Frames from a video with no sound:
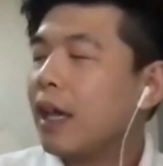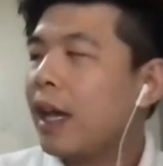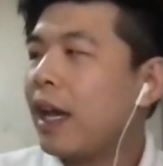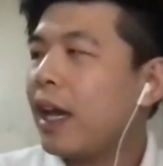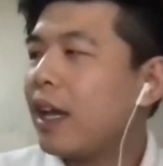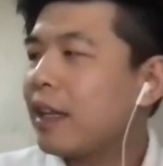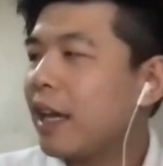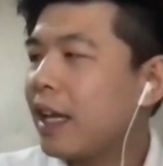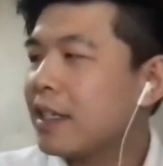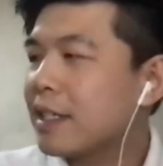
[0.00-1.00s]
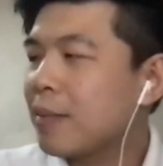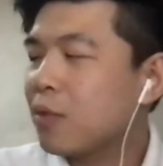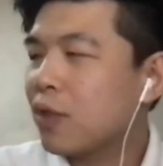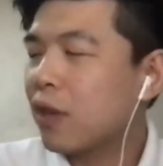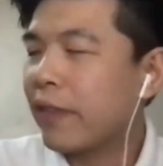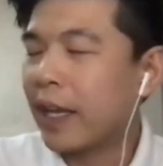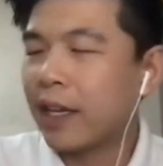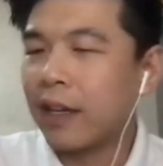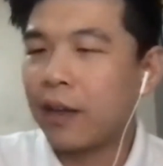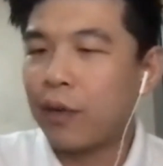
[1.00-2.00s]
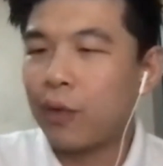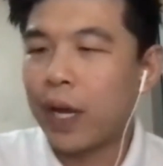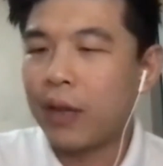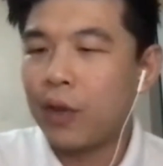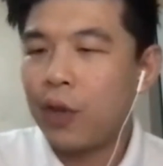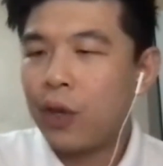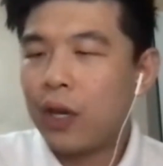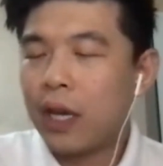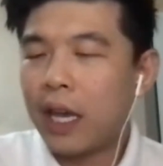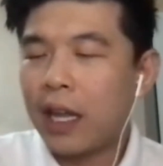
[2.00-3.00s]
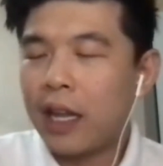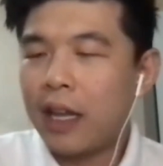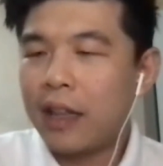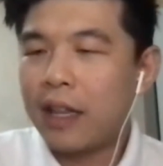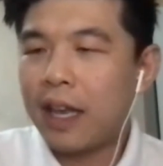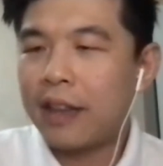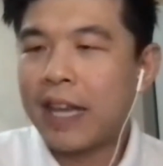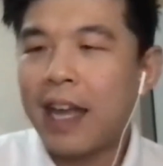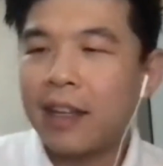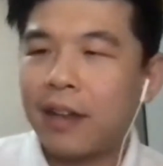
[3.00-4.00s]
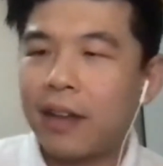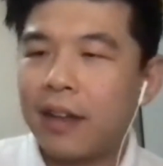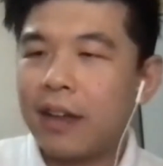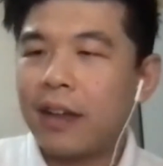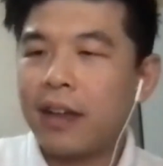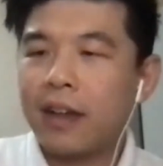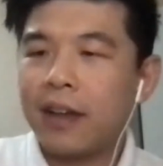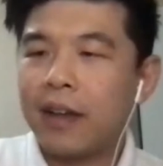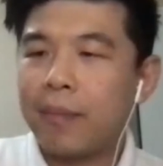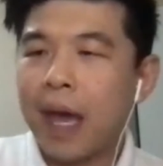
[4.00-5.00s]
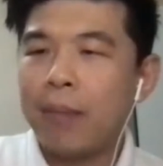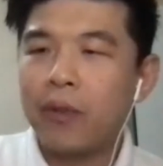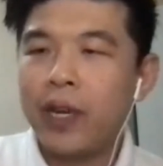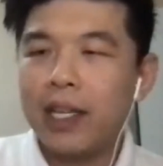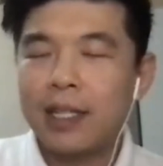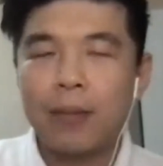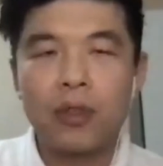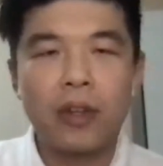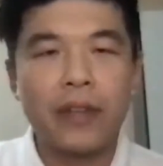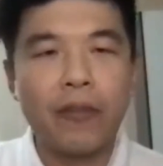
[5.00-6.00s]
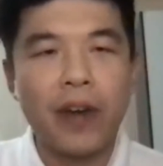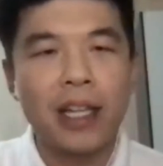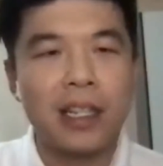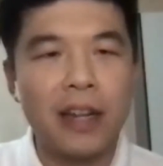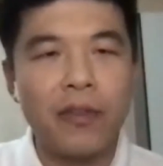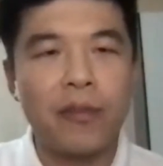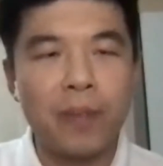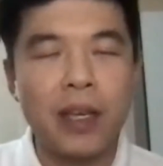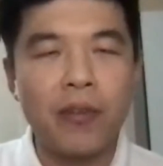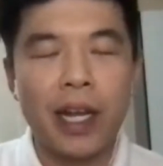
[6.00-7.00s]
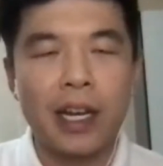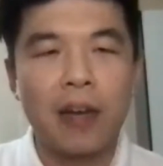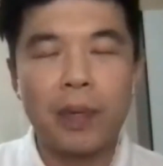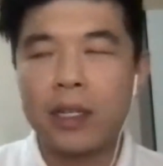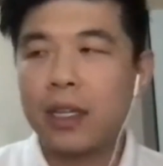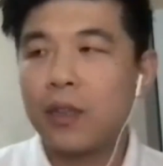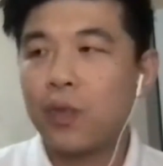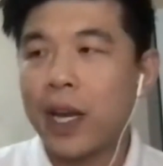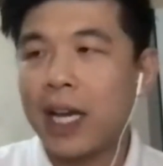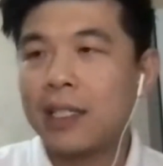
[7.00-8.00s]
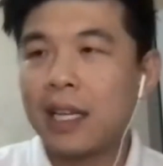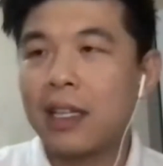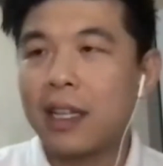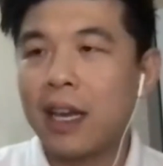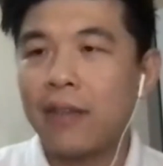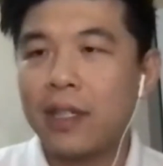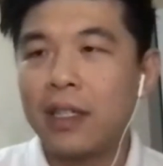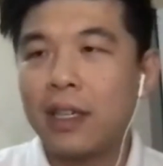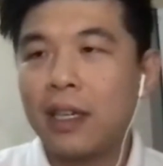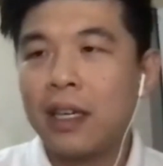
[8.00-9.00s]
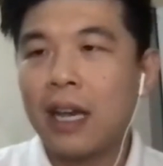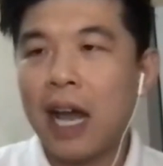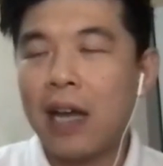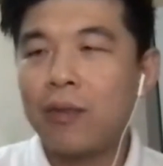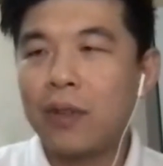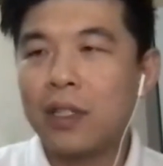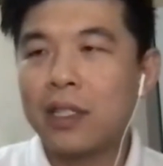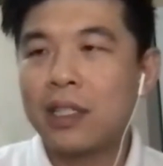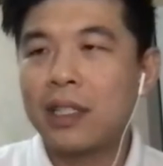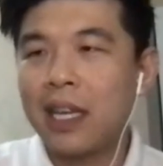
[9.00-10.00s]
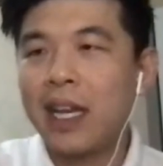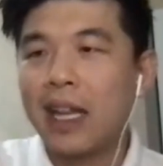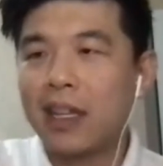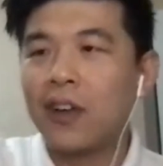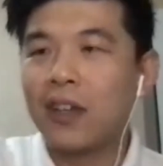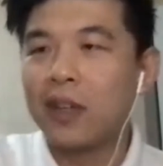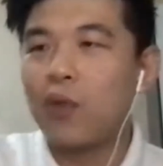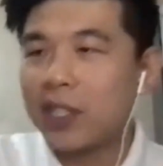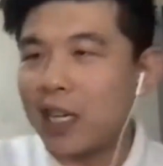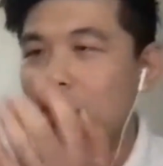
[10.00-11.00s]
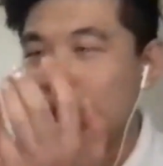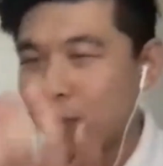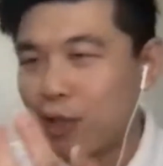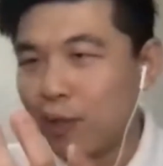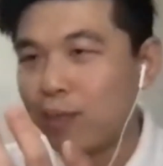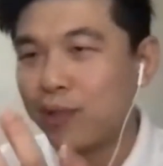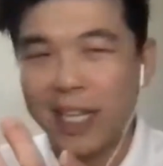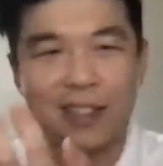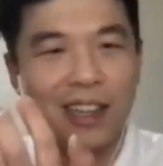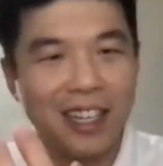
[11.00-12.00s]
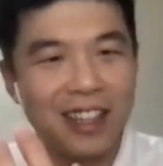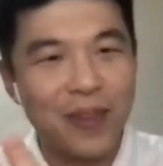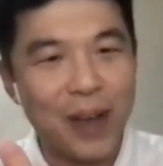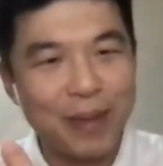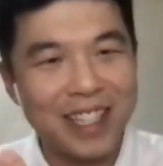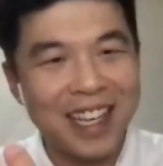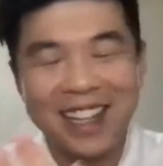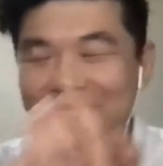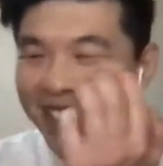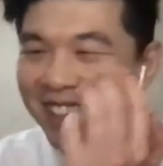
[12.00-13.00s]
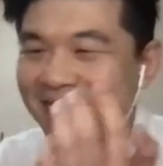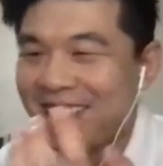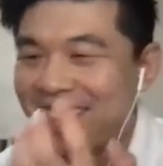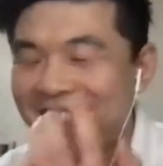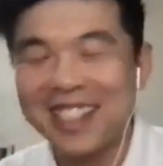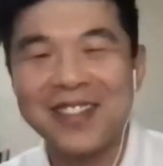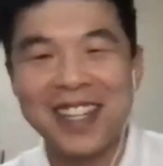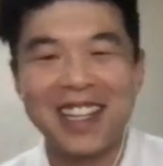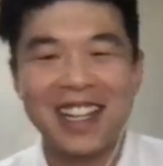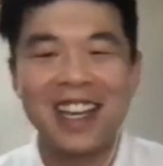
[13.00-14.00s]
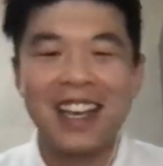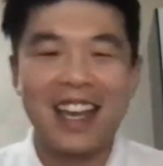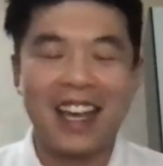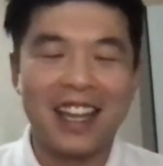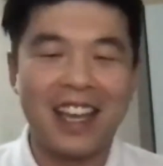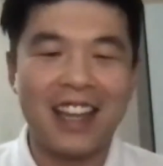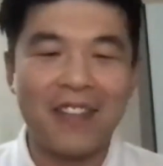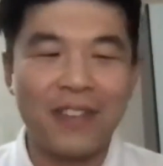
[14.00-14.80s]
And some sort of like and that memory some sort of like resonate with me right now, because when I started Havan, I was sitting at the corner watching YouTube, trying to learn the website, trying to learn the digital marketing, and I feel